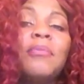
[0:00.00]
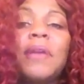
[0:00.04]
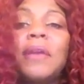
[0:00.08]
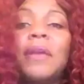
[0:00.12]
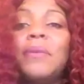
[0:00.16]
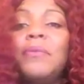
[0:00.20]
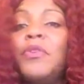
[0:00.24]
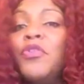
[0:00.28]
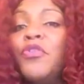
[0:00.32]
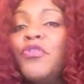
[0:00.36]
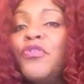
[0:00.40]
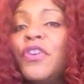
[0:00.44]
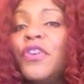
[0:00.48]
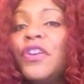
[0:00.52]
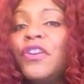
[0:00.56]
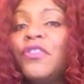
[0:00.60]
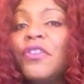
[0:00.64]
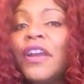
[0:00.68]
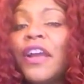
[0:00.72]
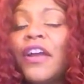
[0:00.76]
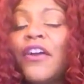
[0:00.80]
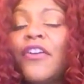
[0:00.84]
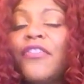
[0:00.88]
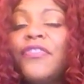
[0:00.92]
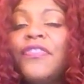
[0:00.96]
Maybe you're
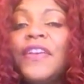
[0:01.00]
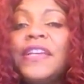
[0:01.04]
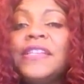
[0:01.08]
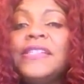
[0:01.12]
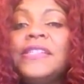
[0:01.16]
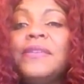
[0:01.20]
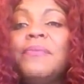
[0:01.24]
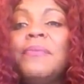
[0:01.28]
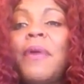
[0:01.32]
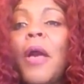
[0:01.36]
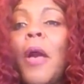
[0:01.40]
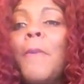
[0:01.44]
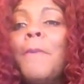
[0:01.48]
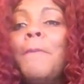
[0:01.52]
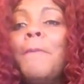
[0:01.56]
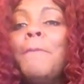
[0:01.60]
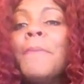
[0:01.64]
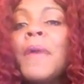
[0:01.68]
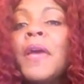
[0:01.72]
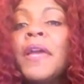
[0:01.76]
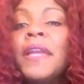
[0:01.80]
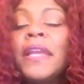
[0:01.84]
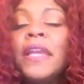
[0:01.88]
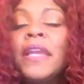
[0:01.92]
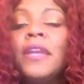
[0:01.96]
figuring out things about
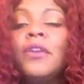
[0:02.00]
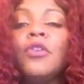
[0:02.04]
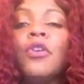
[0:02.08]
money